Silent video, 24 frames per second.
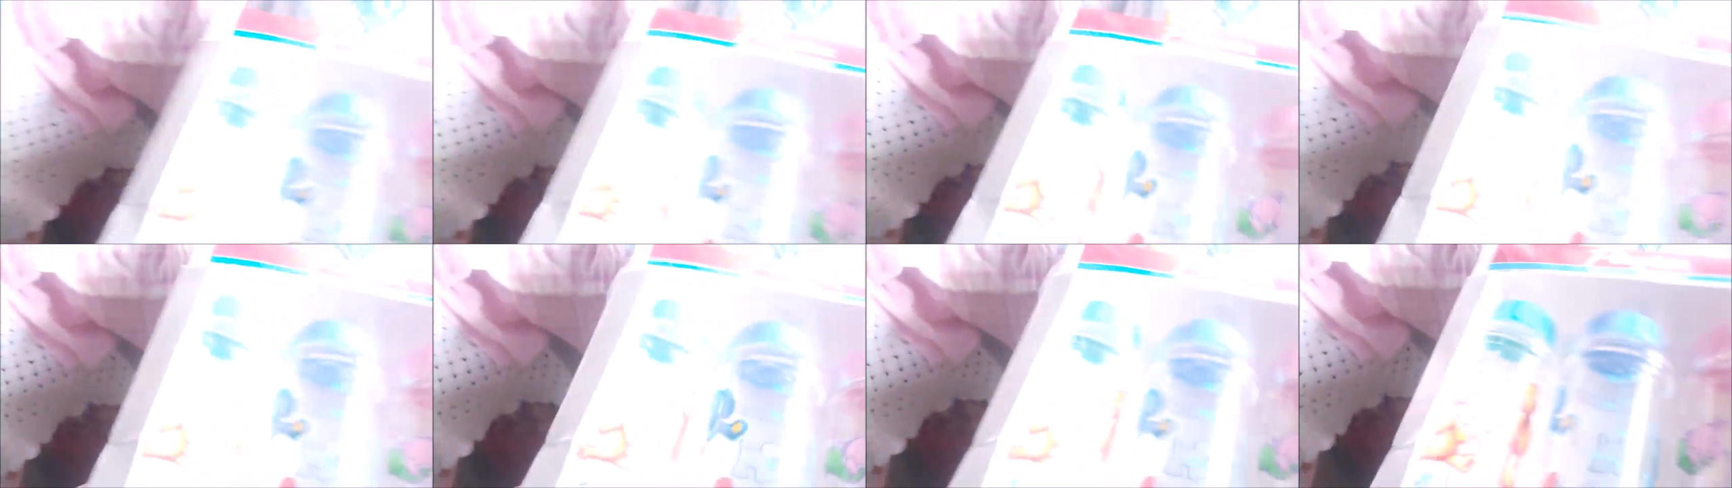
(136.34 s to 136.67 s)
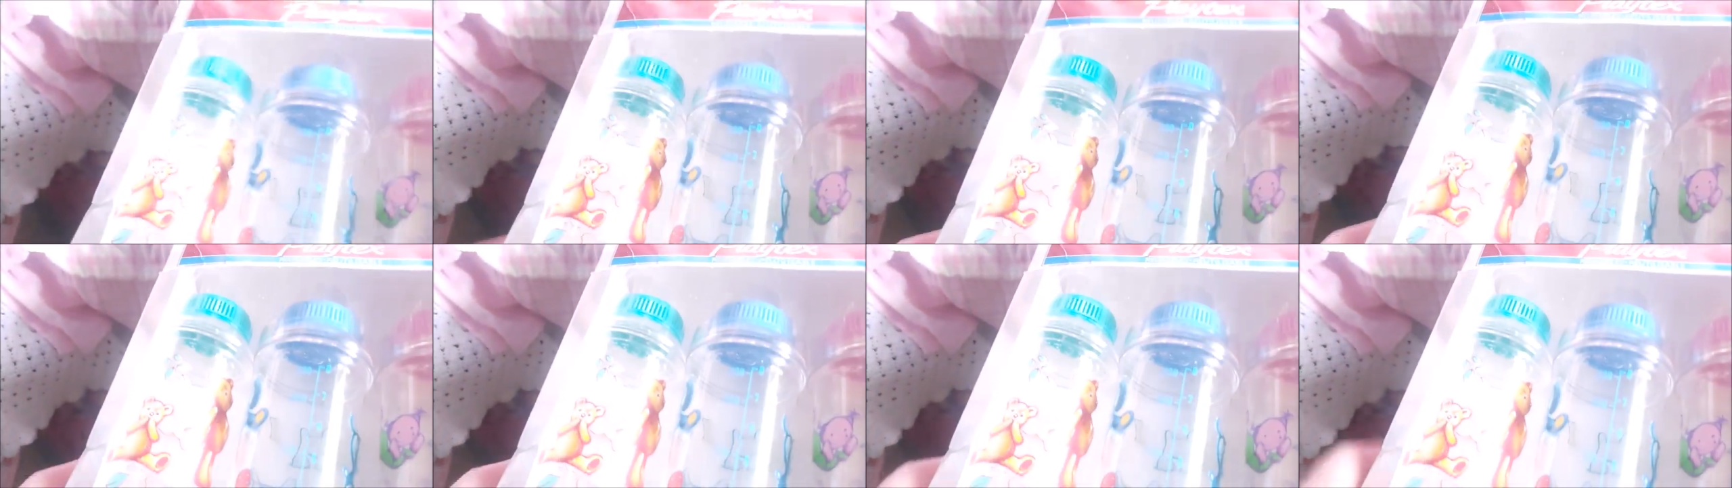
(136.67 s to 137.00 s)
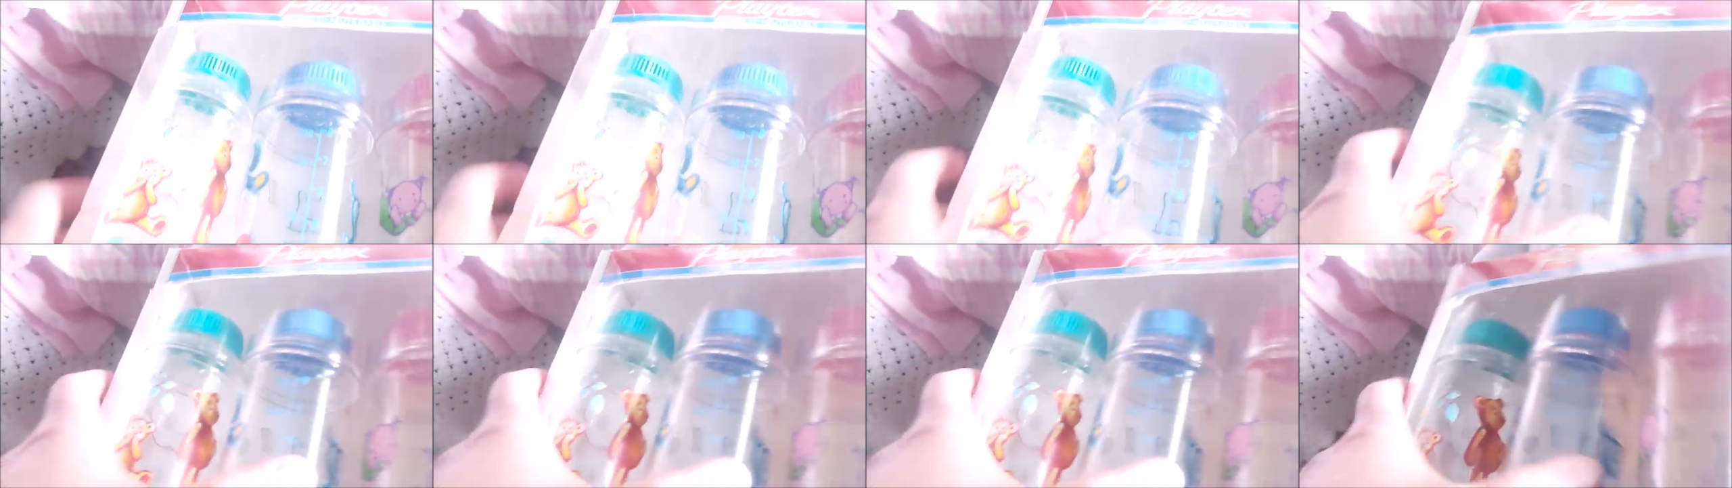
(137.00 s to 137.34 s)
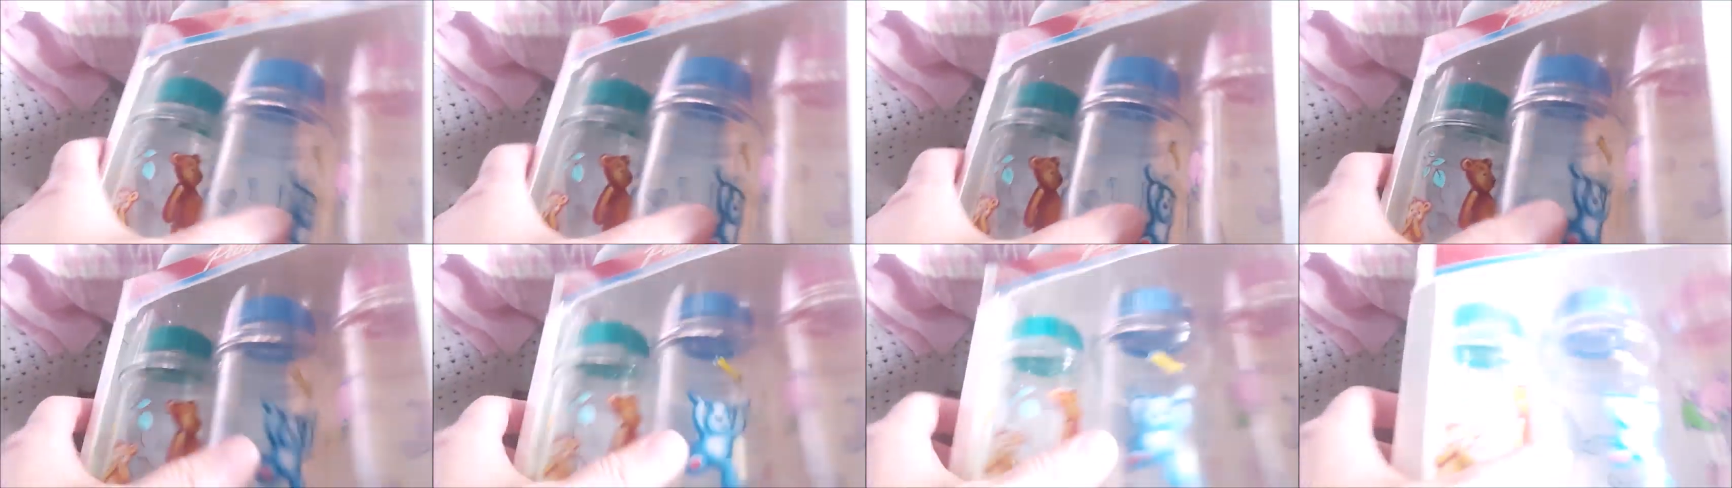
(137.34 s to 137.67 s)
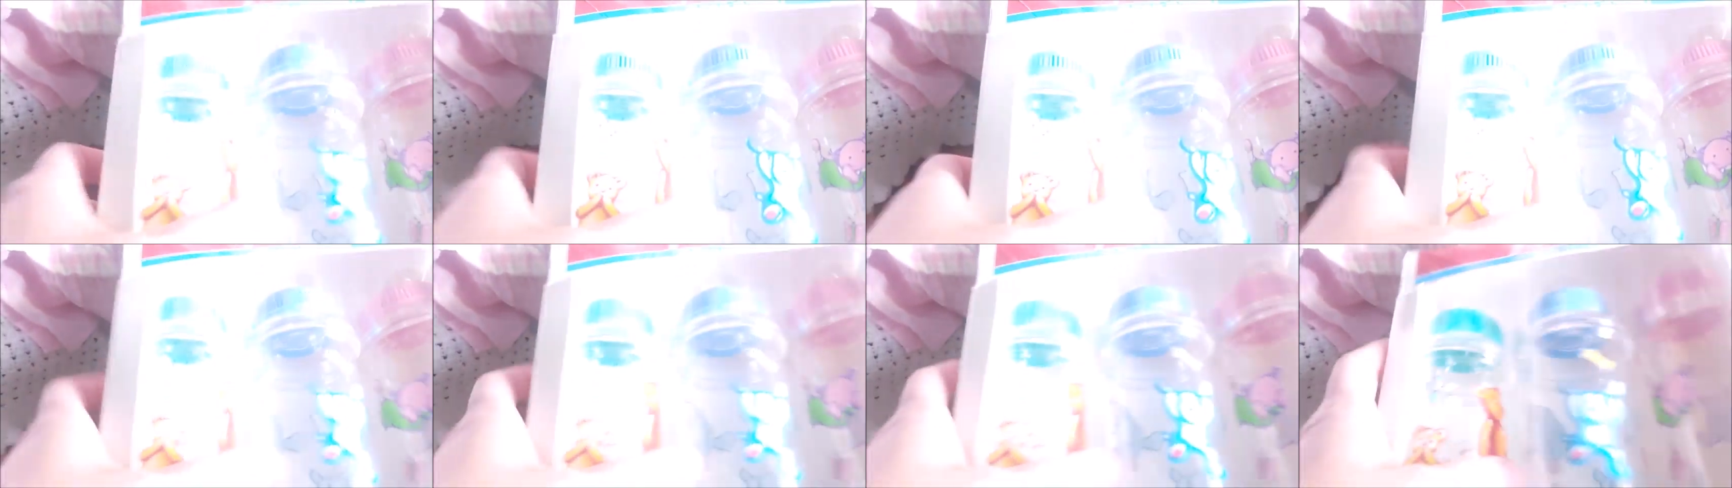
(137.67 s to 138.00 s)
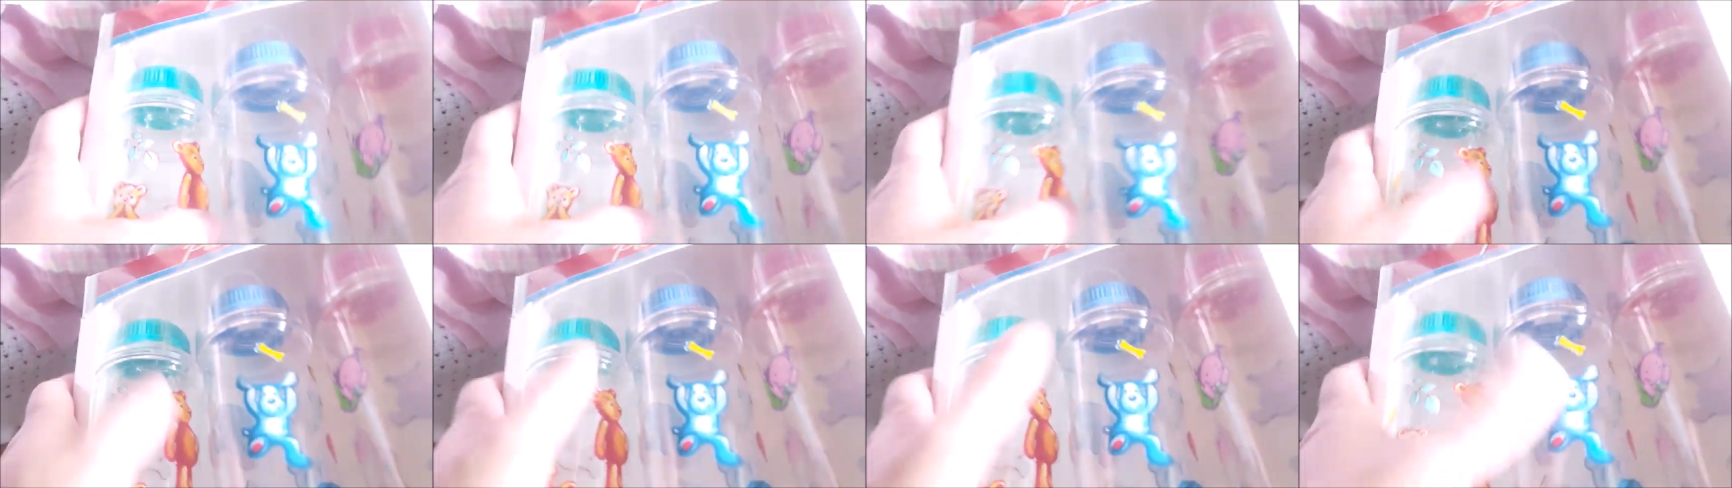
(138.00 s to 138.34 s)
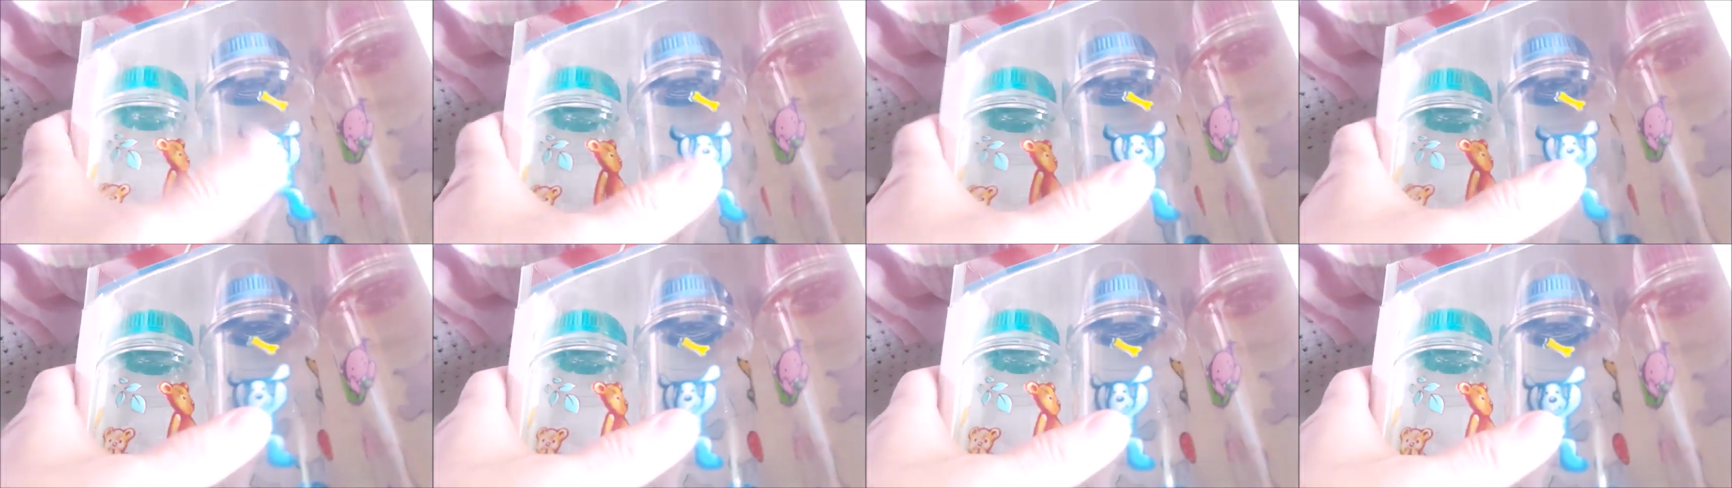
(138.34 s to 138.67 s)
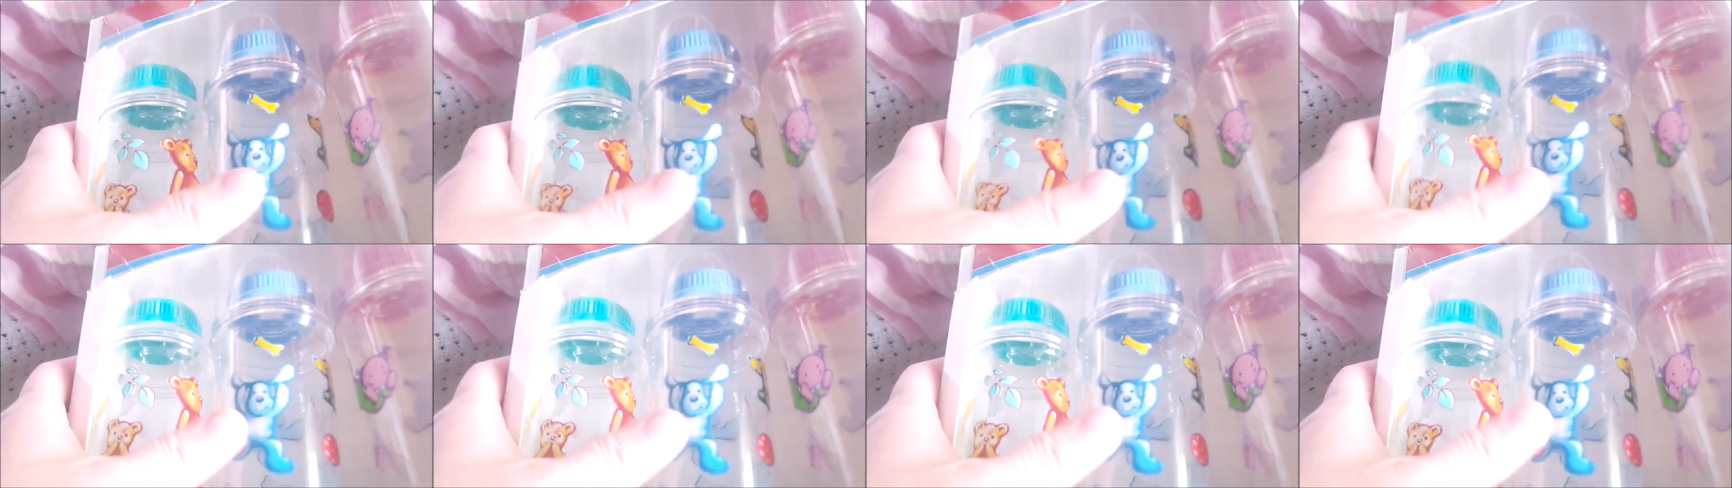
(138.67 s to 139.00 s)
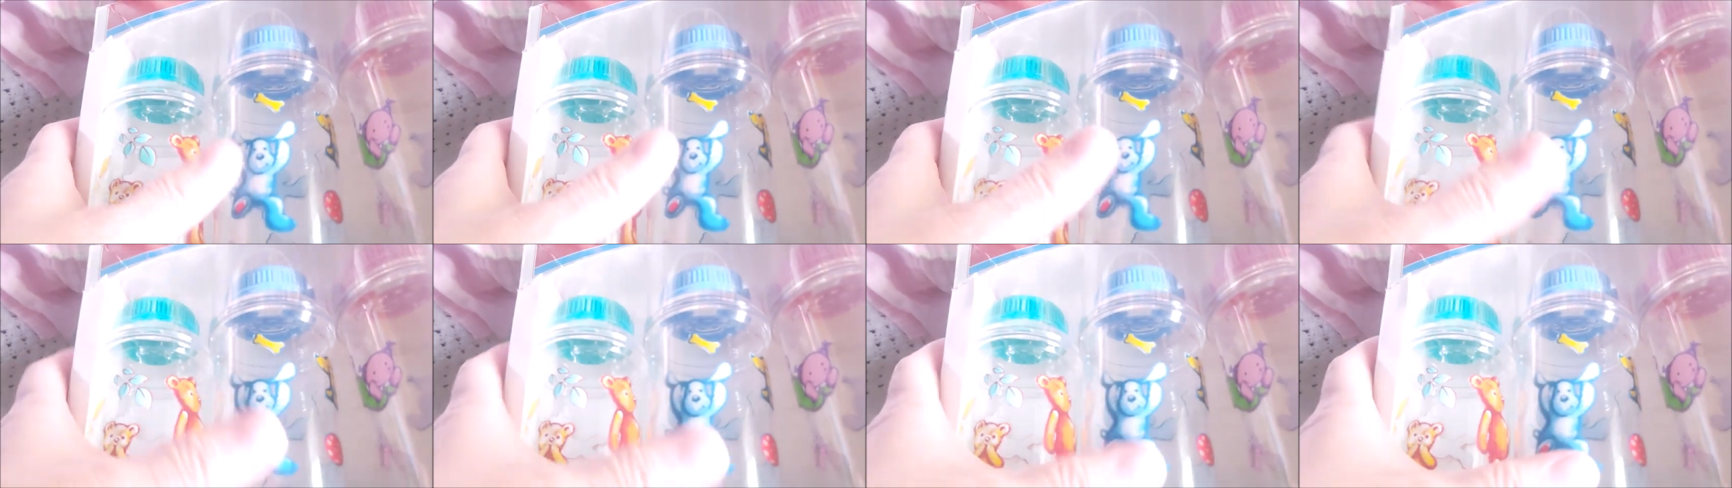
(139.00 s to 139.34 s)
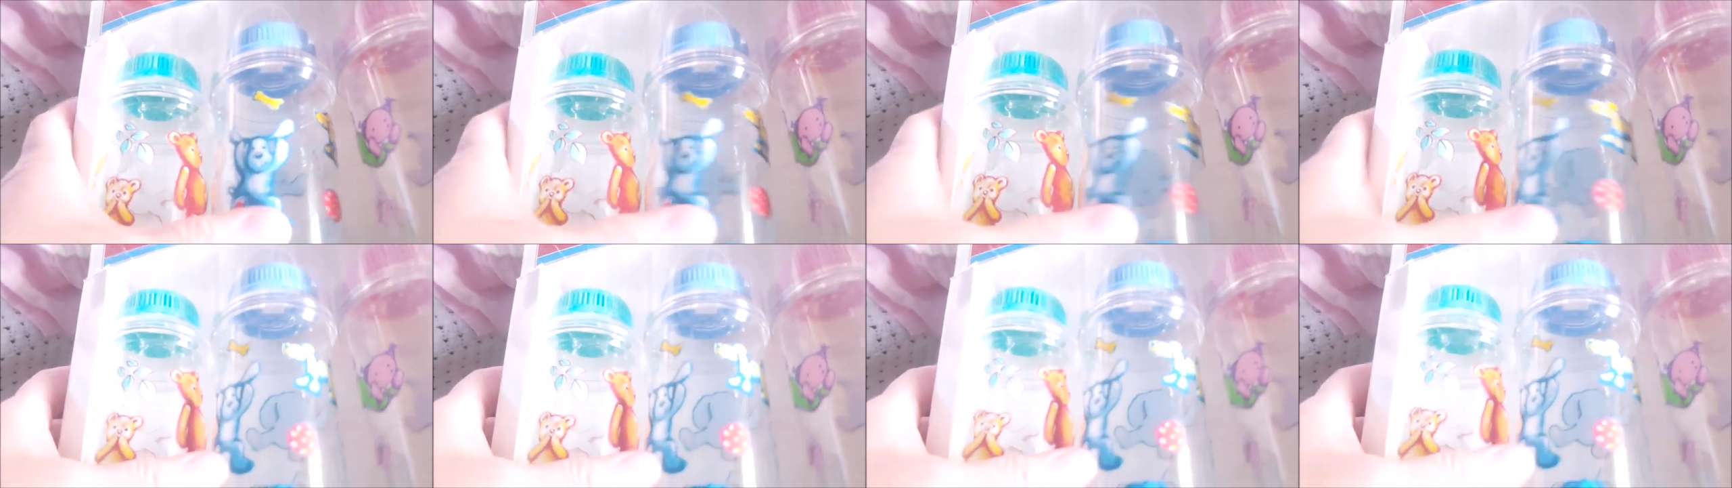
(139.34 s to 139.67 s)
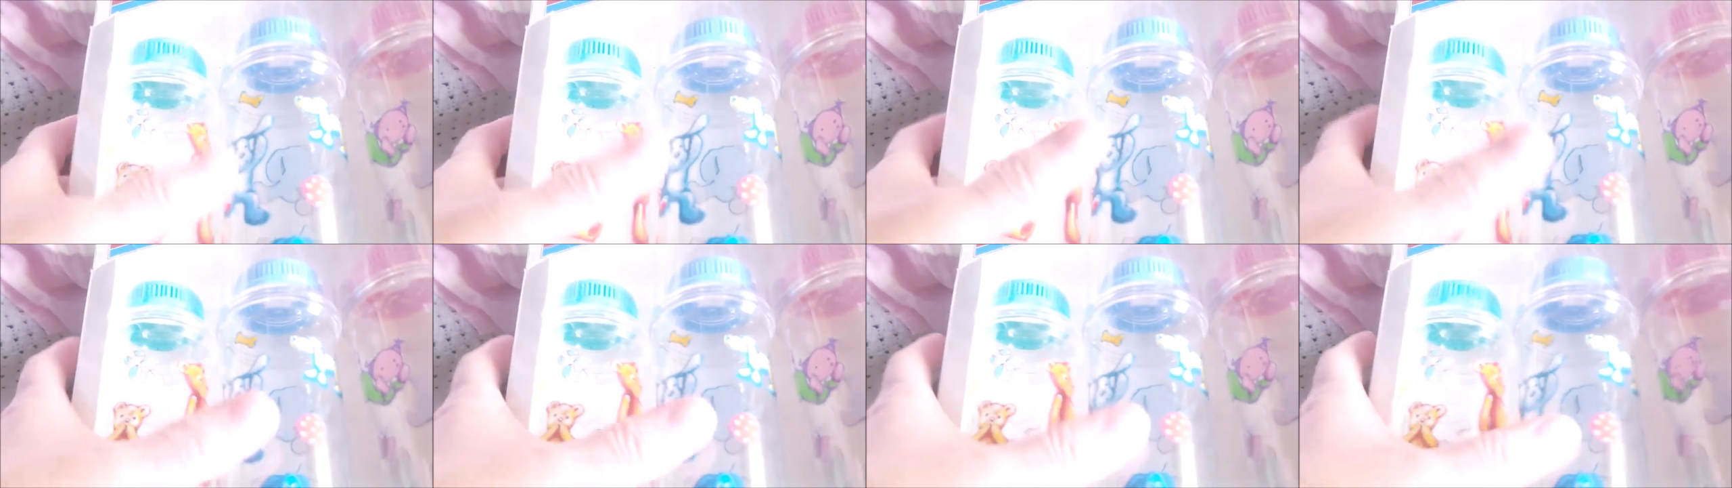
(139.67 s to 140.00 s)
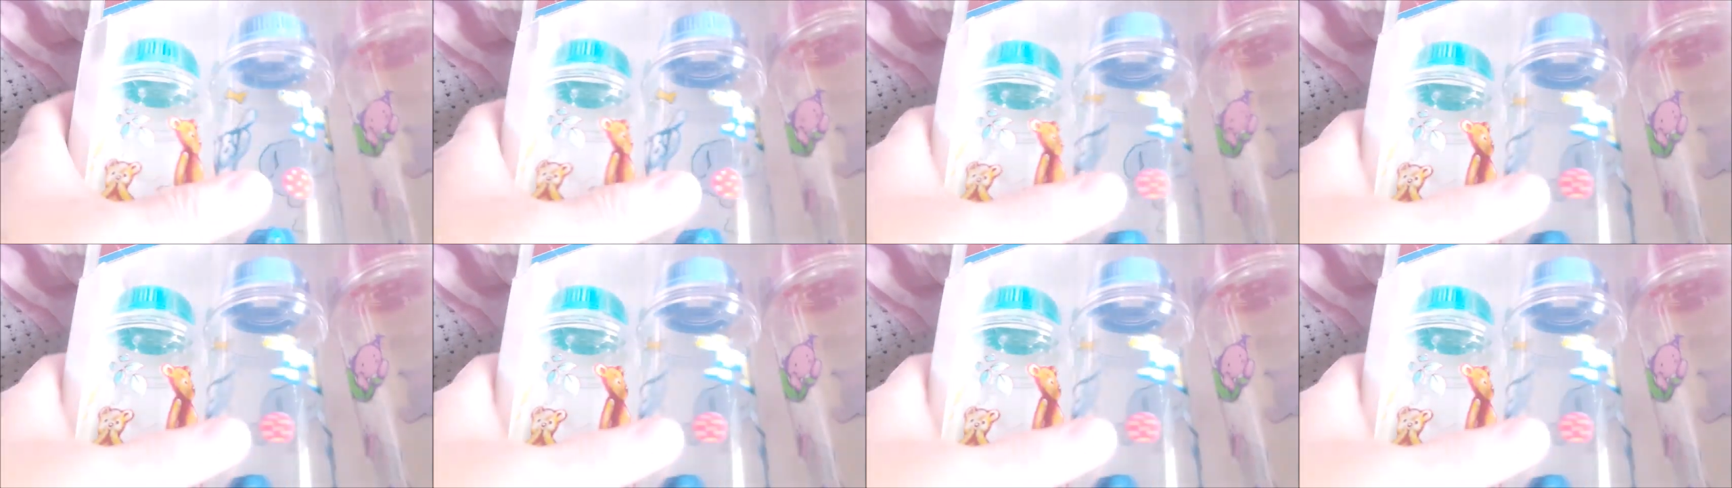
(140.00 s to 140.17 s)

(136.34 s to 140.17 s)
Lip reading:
No face is visible, so there are no lips to read.